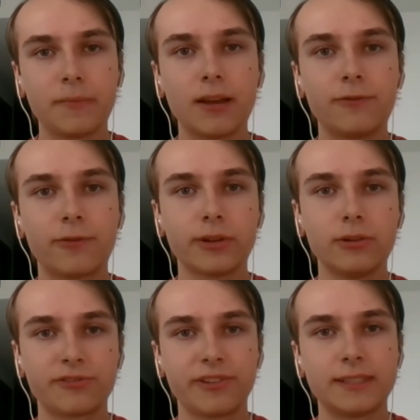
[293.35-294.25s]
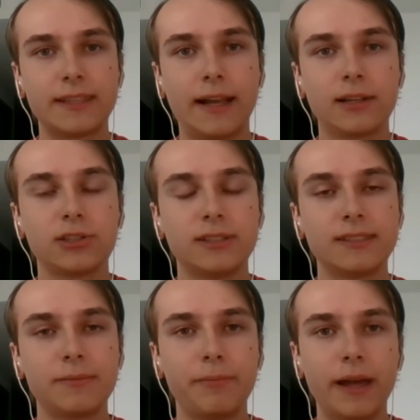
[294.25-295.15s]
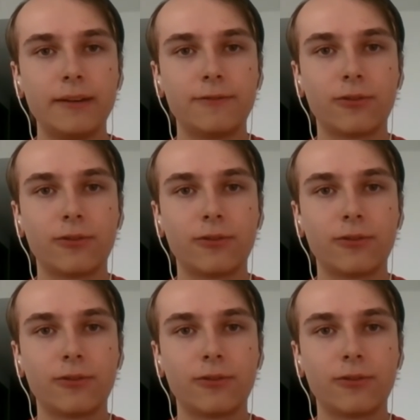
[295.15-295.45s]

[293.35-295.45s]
good for new transactions, but